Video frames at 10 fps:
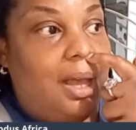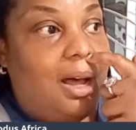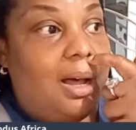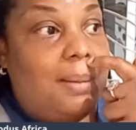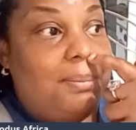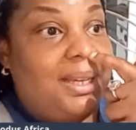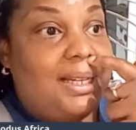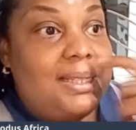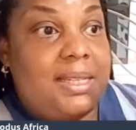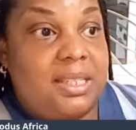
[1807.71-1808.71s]

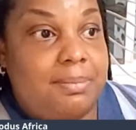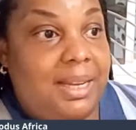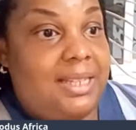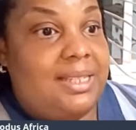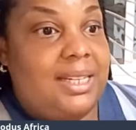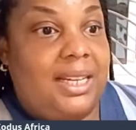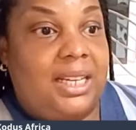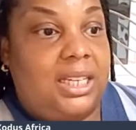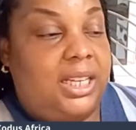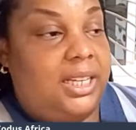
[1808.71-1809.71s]
because he's
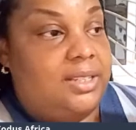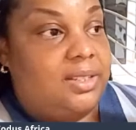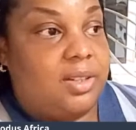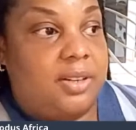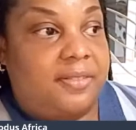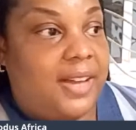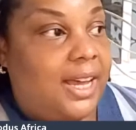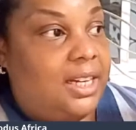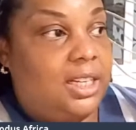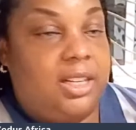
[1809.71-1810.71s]
amazing and he's
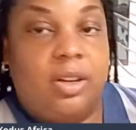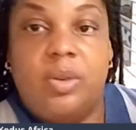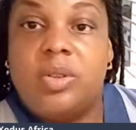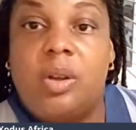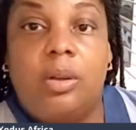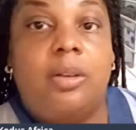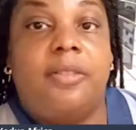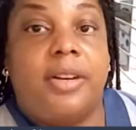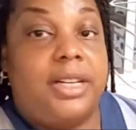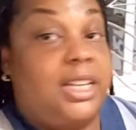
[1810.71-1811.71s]
certified and he goes all over,